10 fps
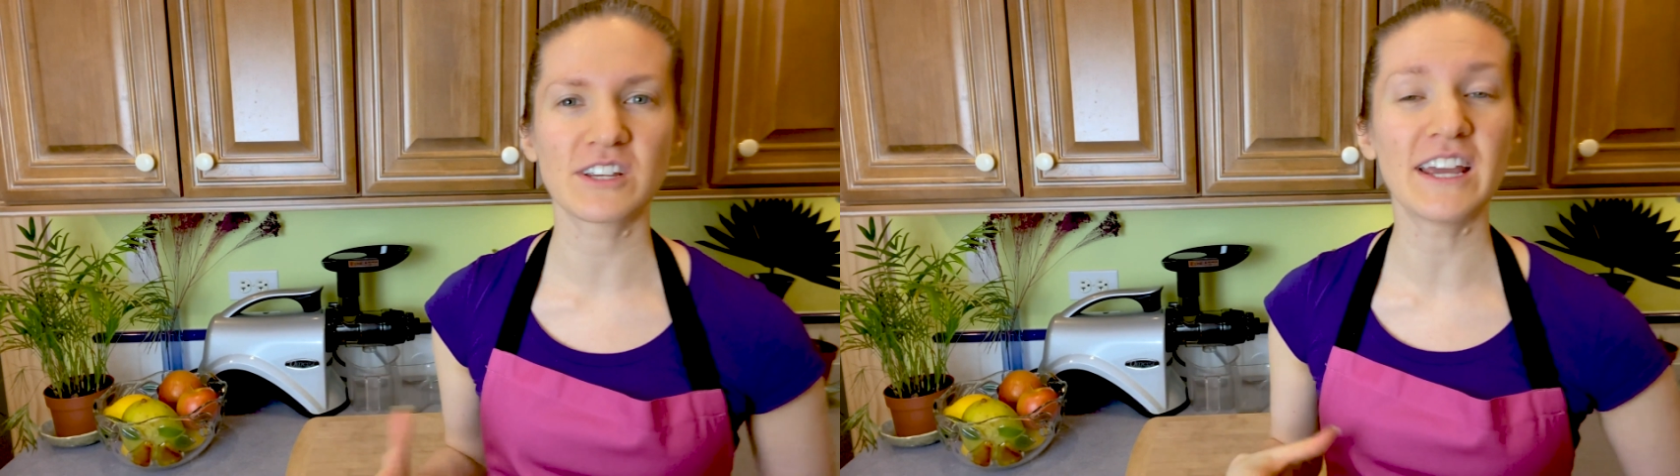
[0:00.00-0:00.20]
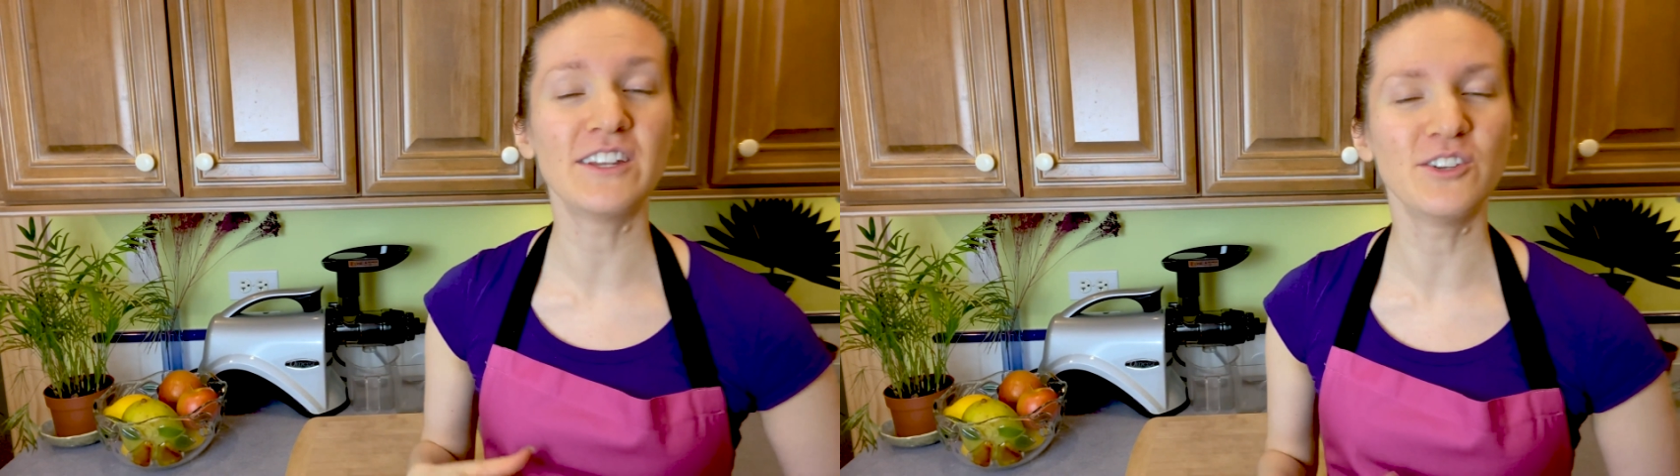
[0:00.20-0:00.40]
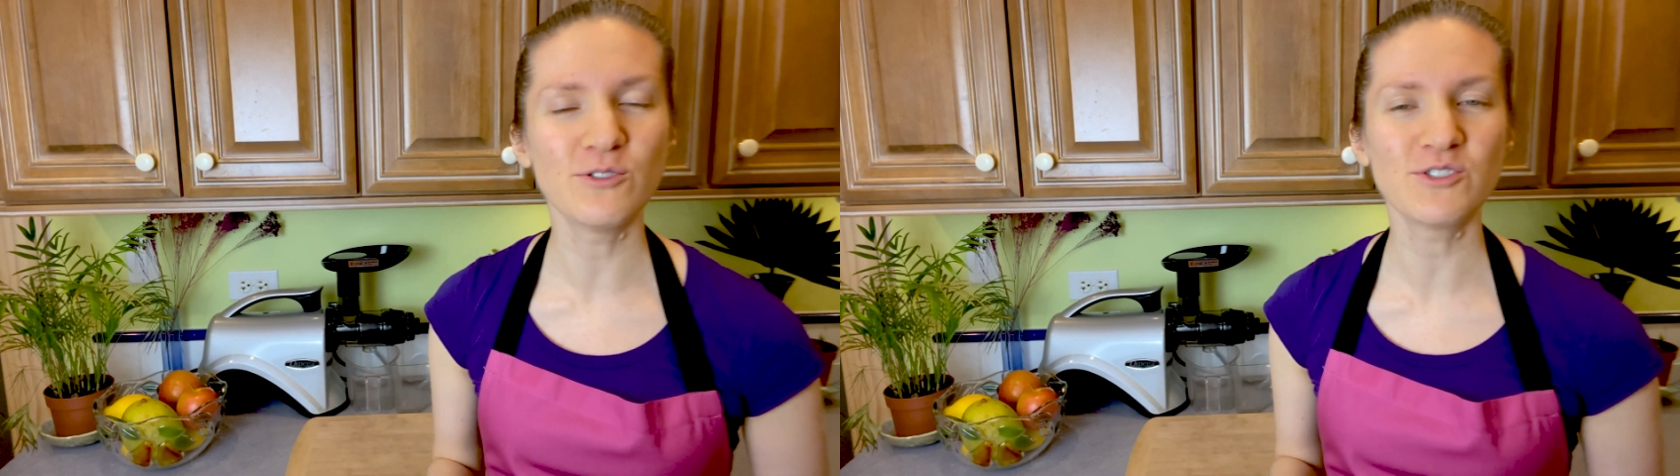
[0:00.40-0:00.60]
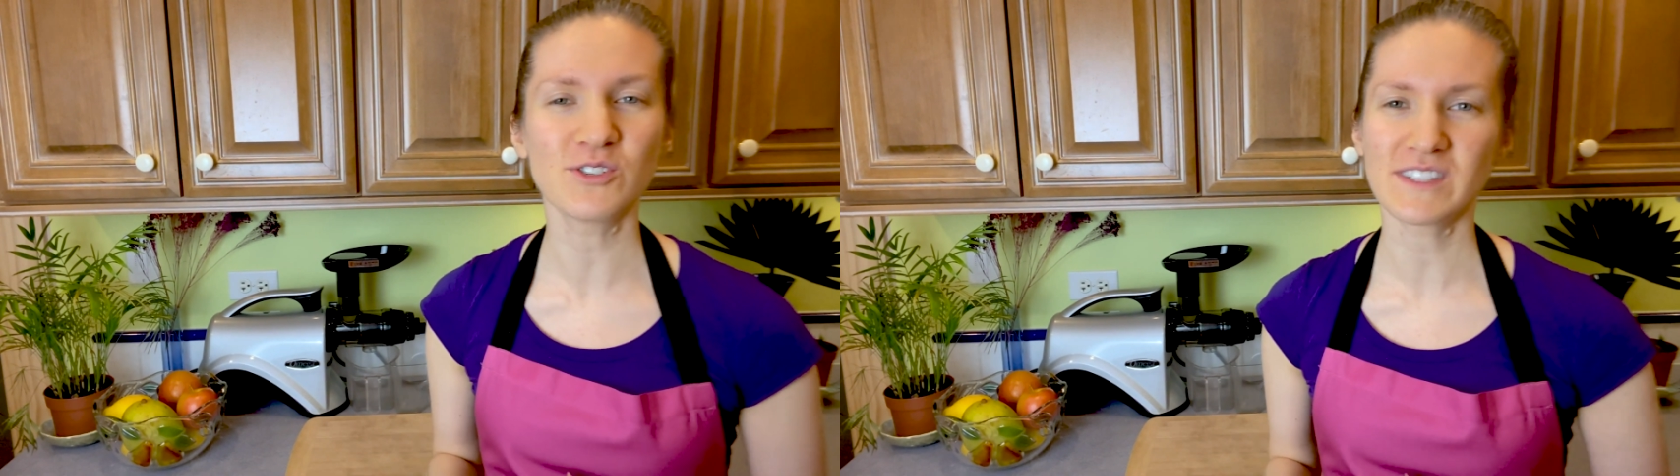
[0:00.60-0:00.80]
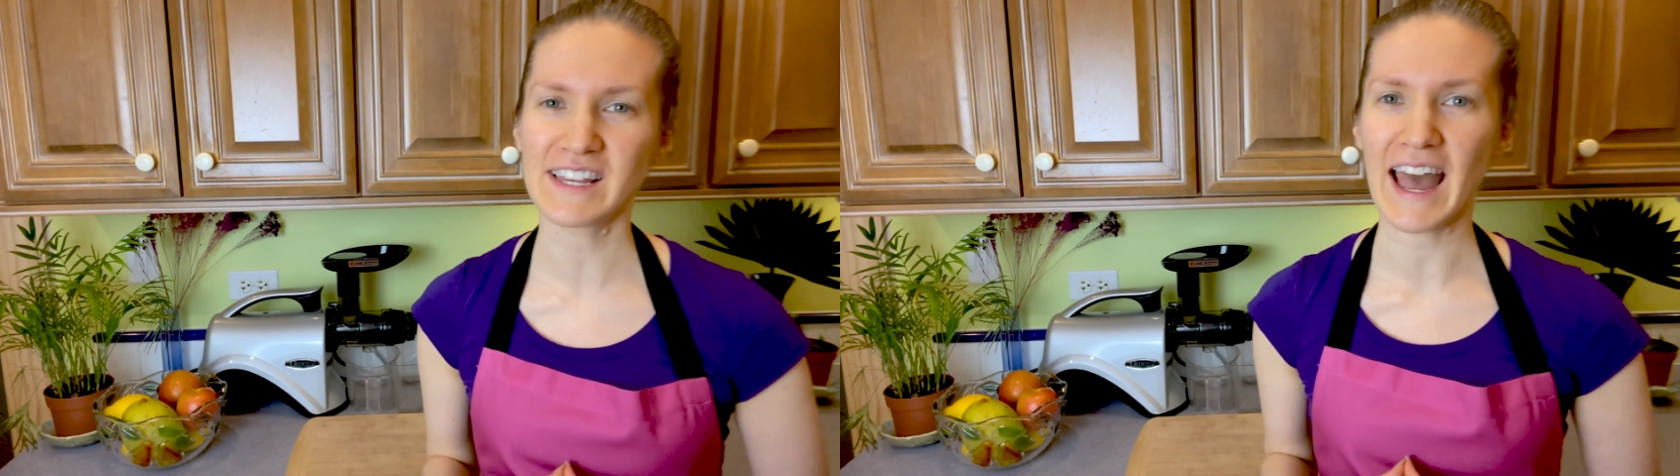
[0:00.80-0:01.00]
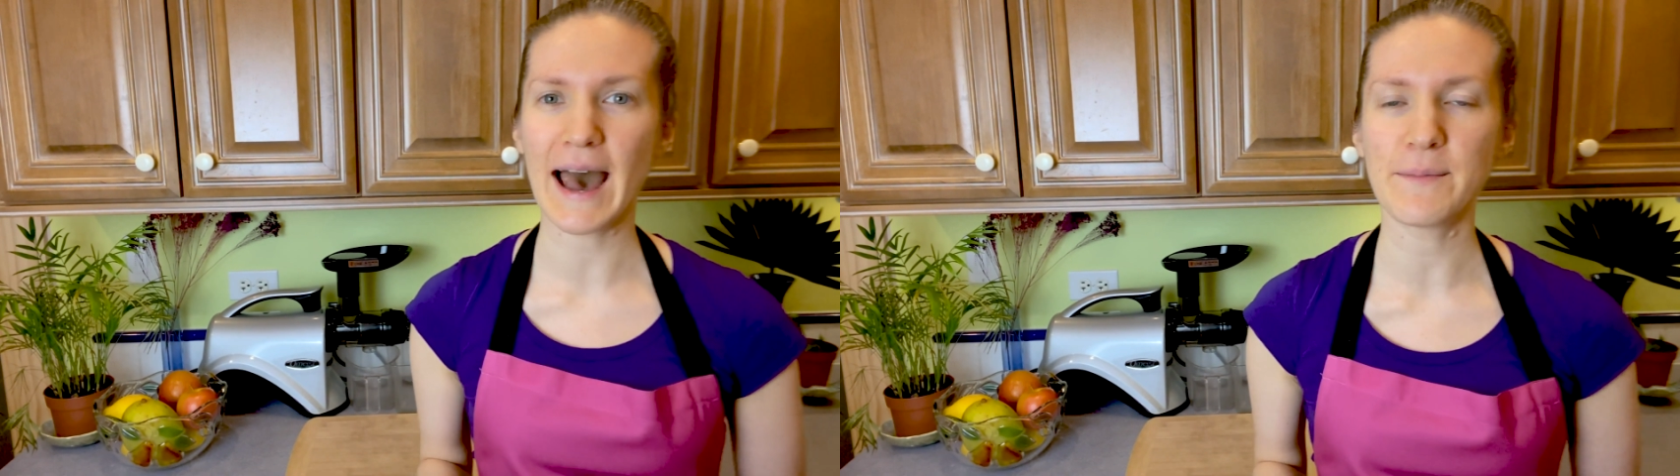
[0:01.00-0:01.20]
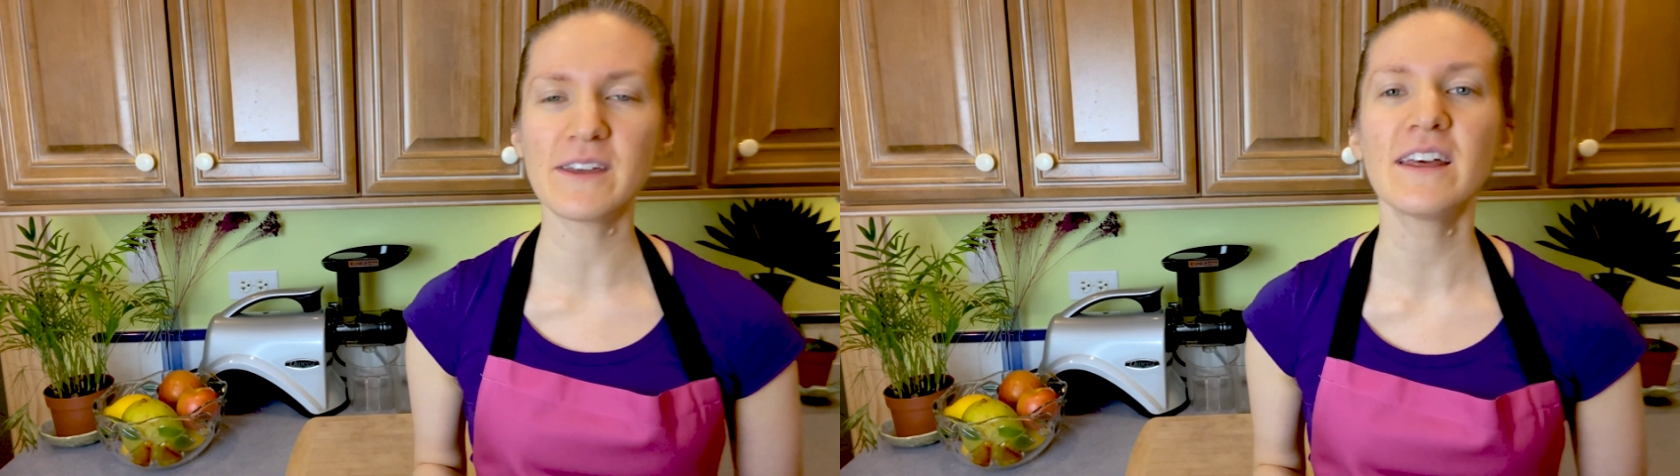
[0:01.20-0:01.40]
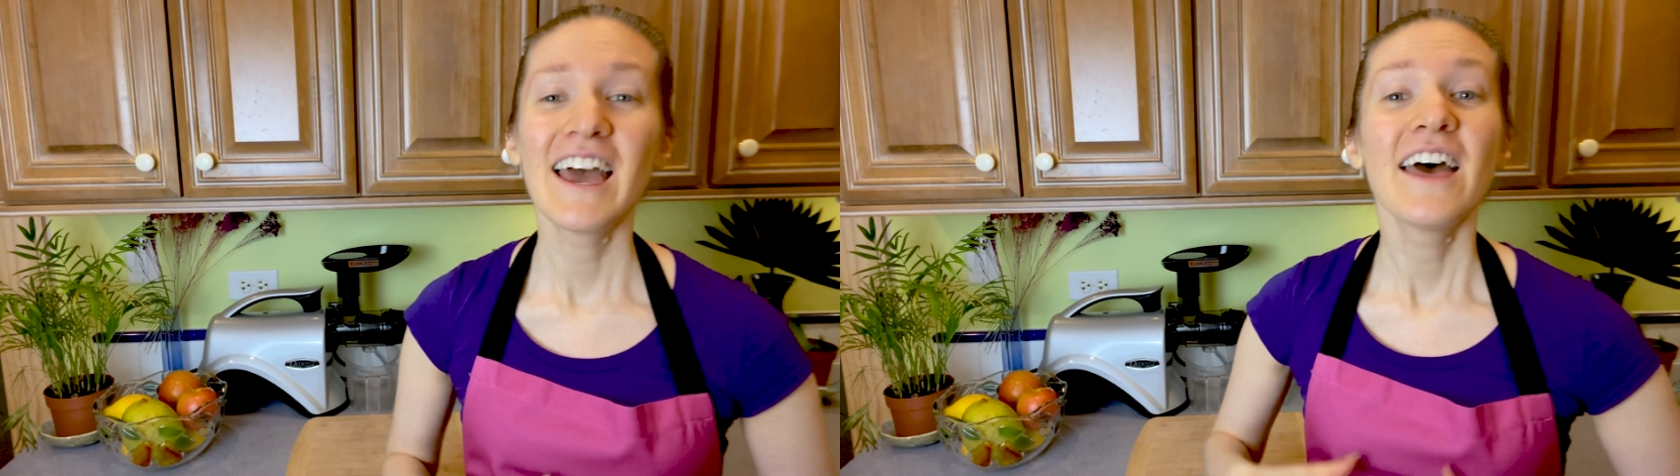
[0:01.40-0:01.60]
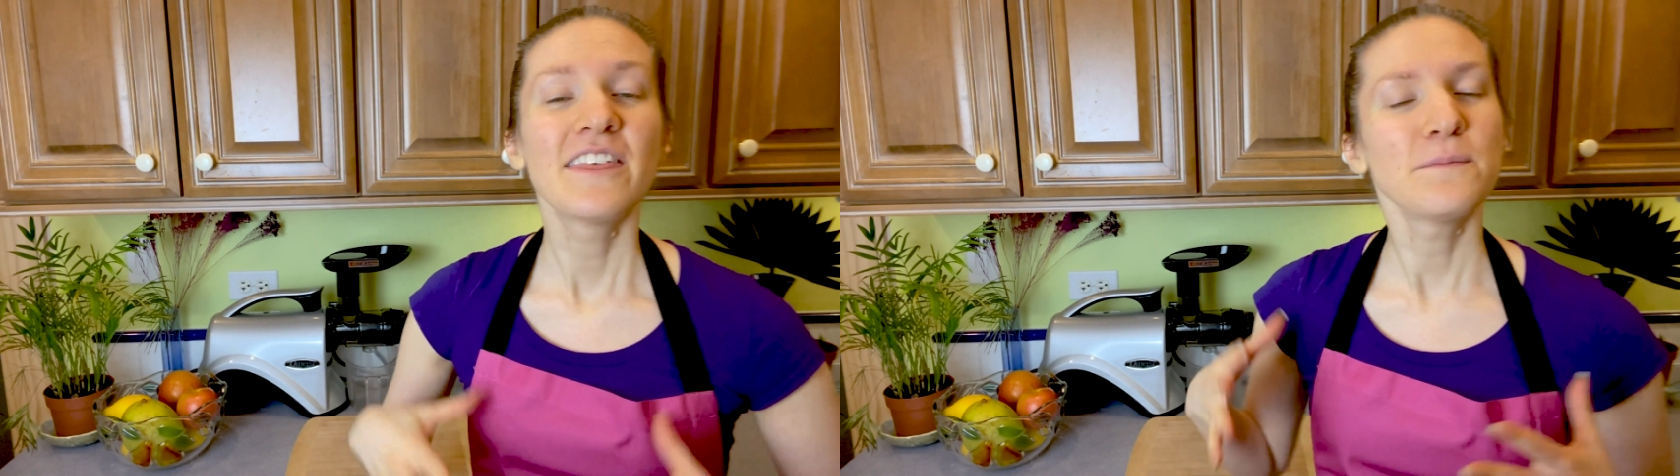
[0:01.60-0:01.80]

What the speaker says: a new juicing habit, then